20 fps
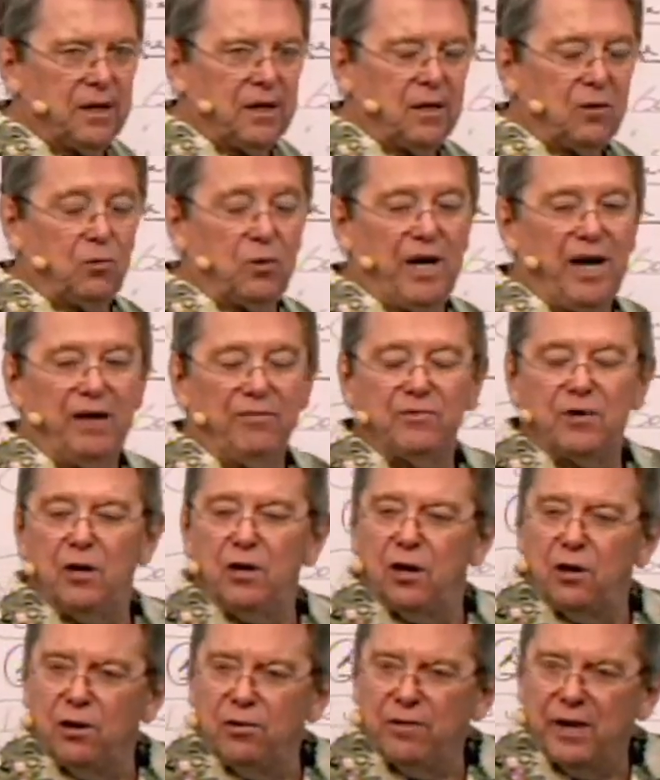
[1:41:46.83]
We have to
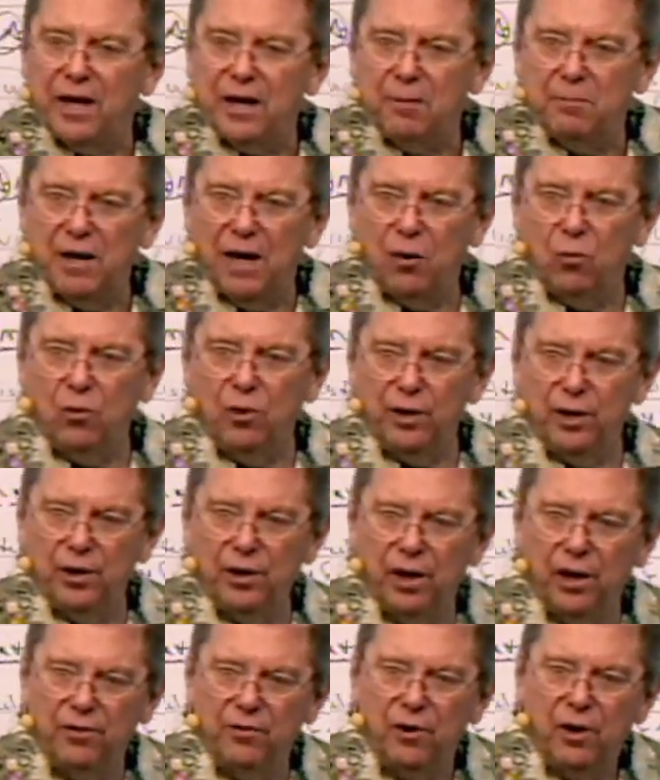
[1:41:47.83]
learn that about one
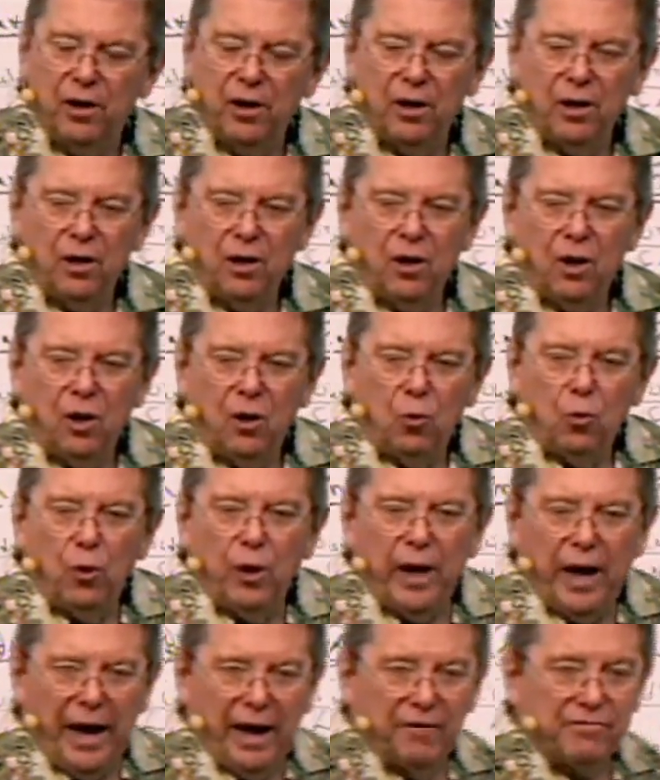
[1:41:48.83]
another.
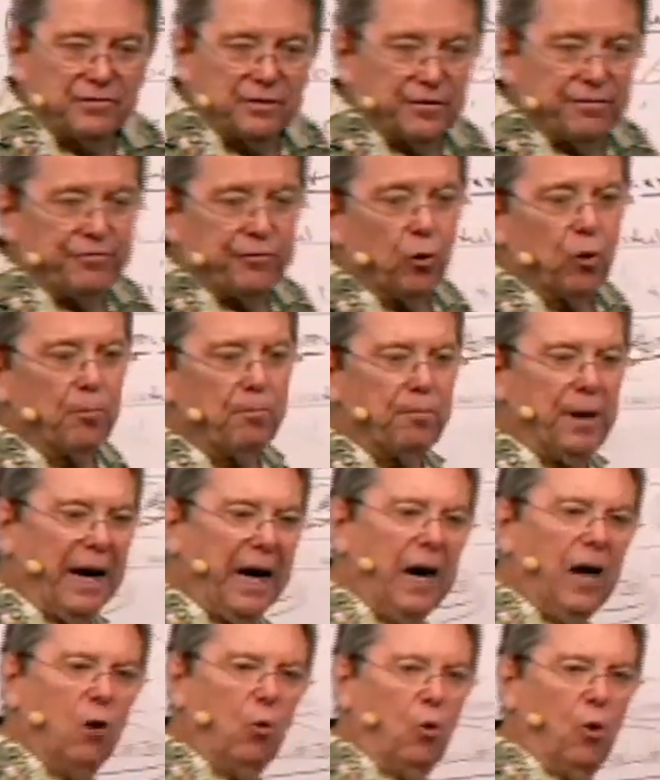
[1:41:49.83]
We have to
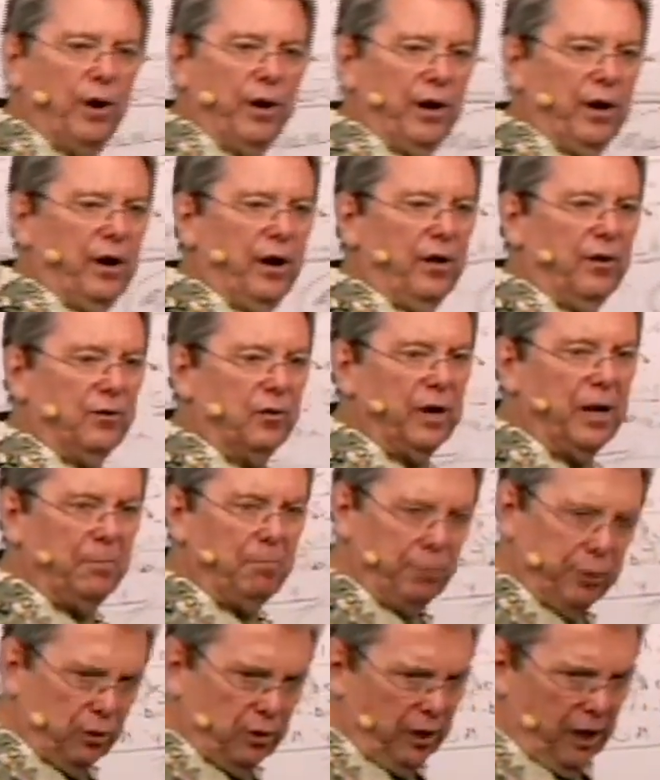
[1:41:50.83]
forbear one another
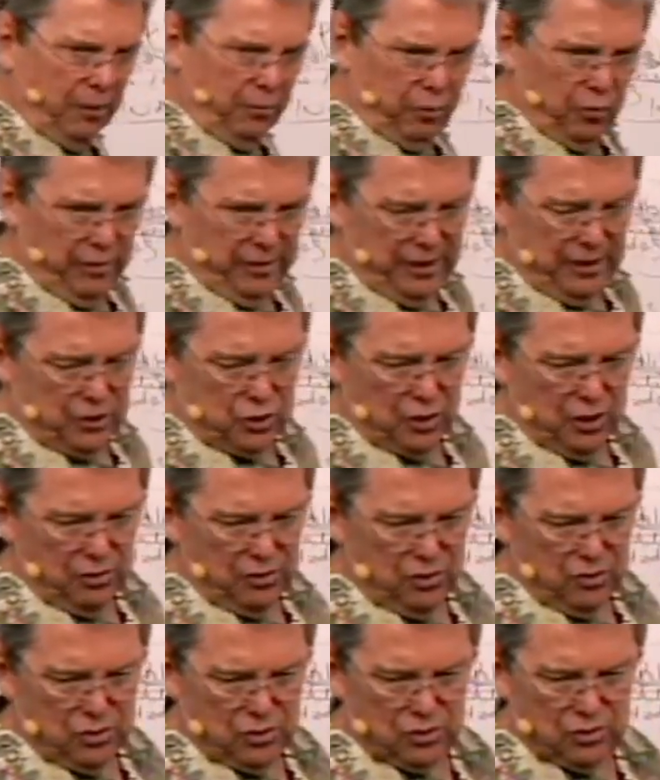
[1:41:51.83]
and put up with each
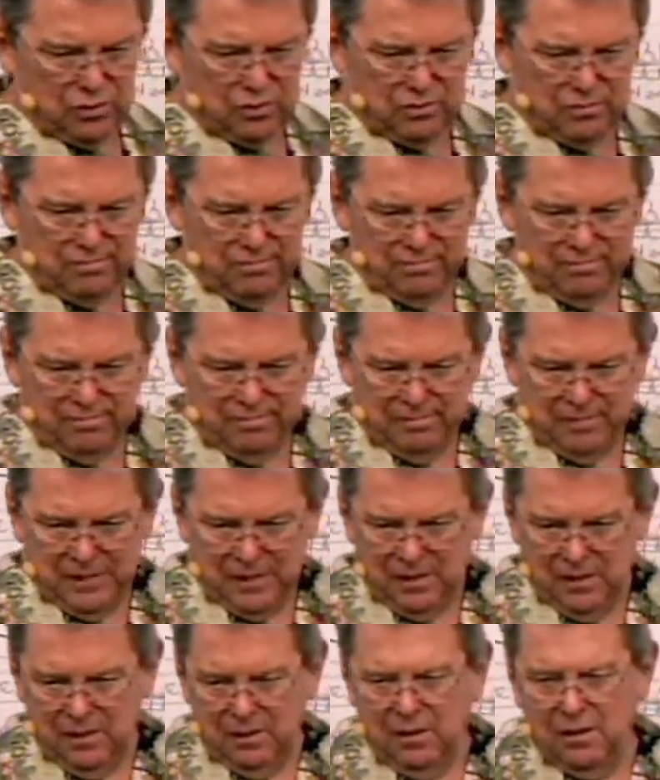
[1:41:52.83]
other's
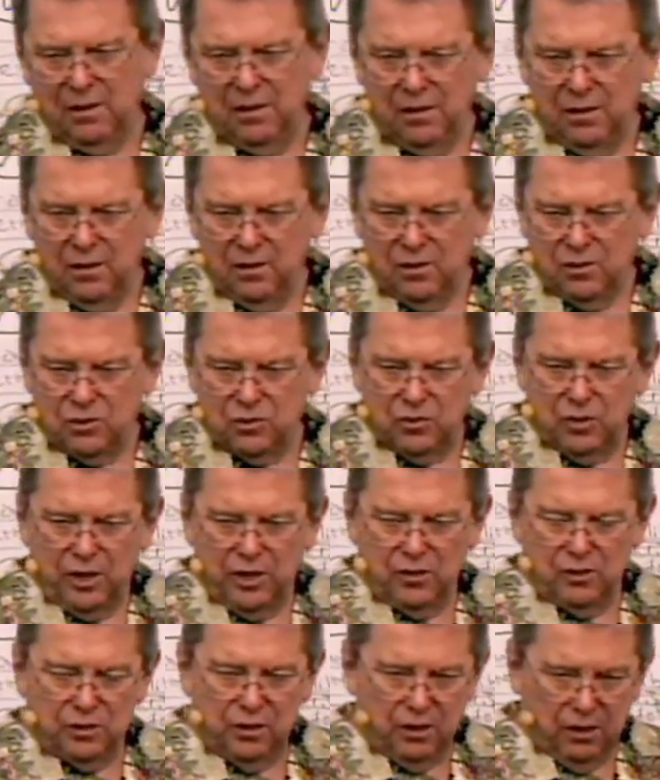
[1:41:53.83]

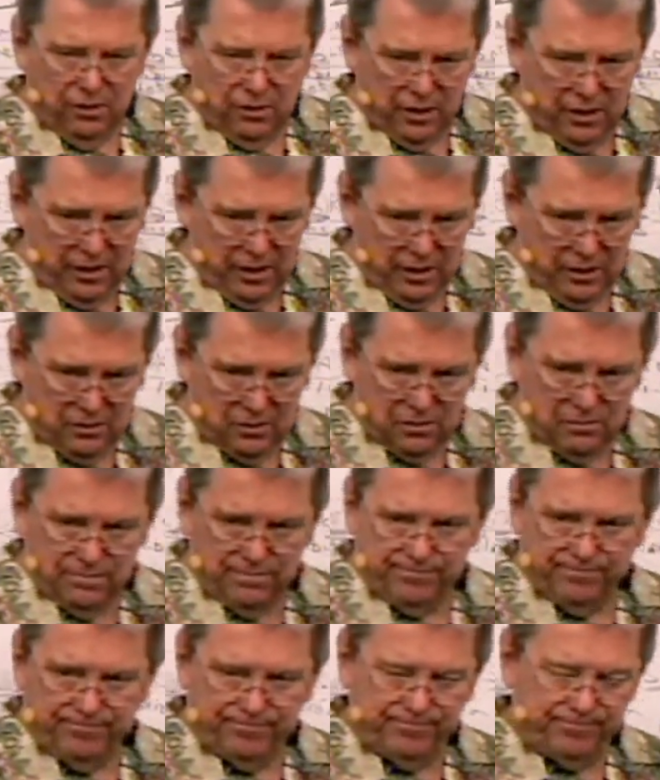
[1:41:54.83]
strange little things,
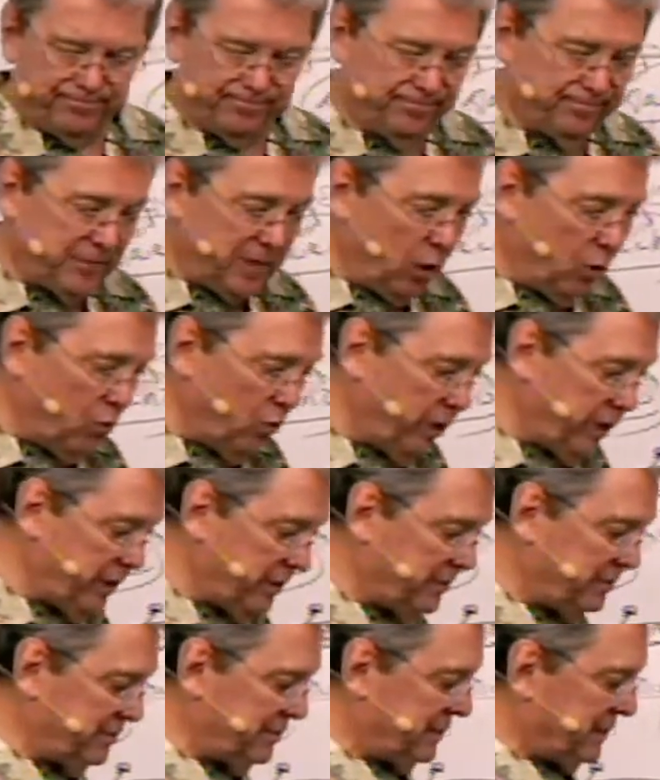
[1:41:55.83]
don't we?
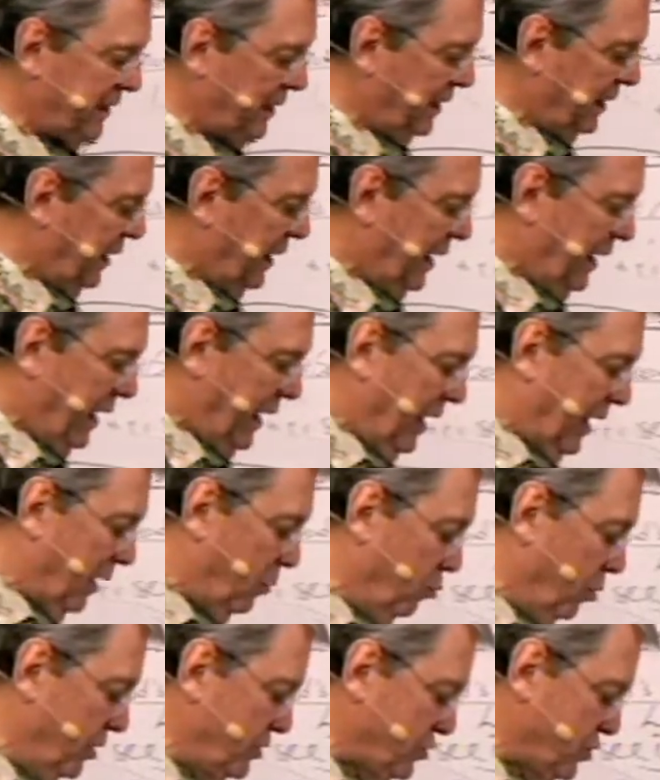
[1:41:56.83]
I
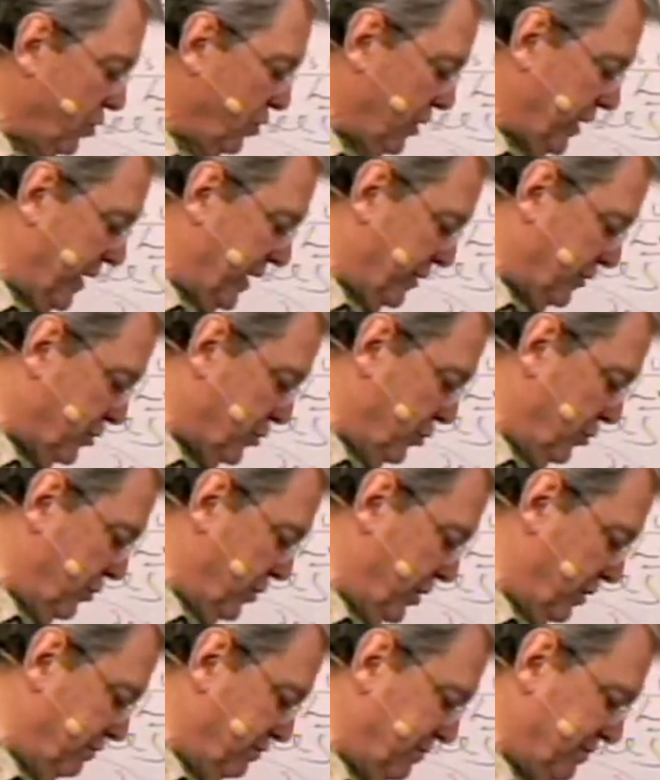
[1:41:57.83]
was going to get to
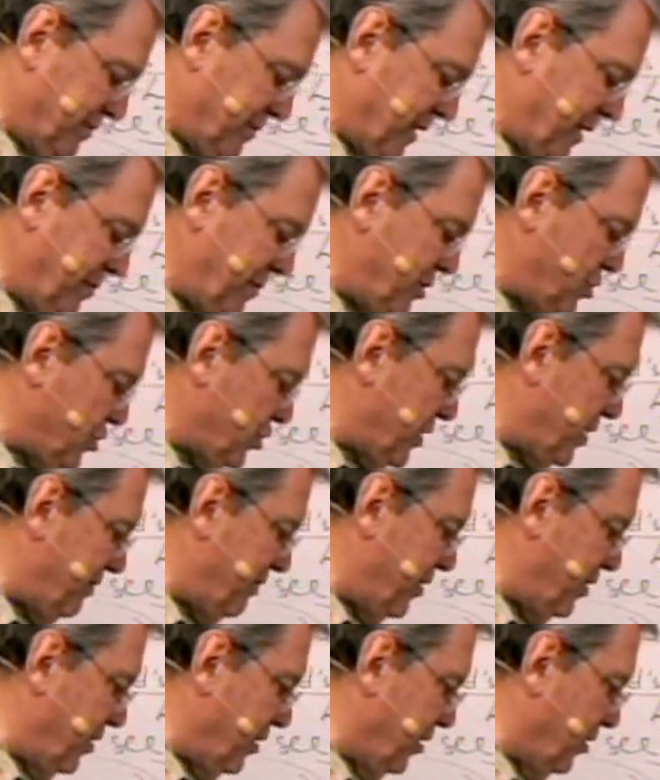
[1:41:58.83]
the... Let me just give
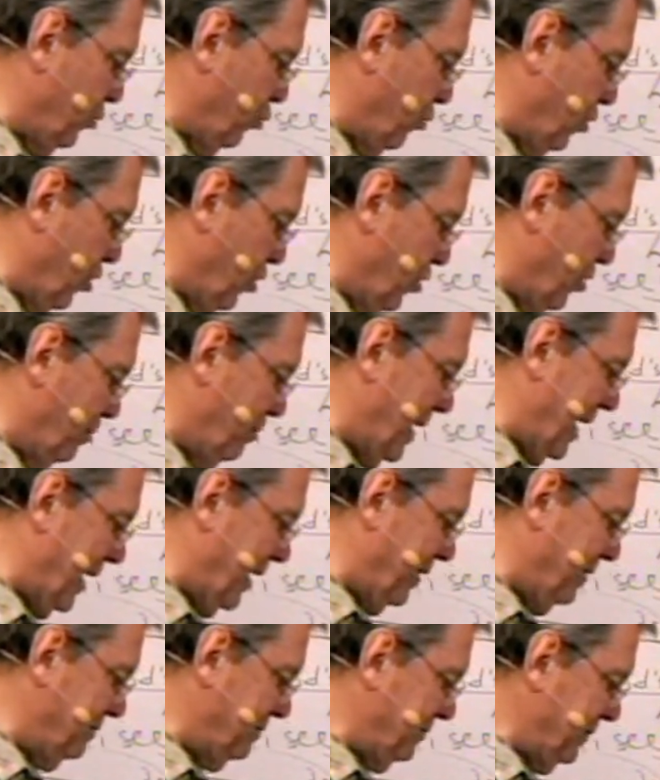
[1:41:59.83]
you another word about...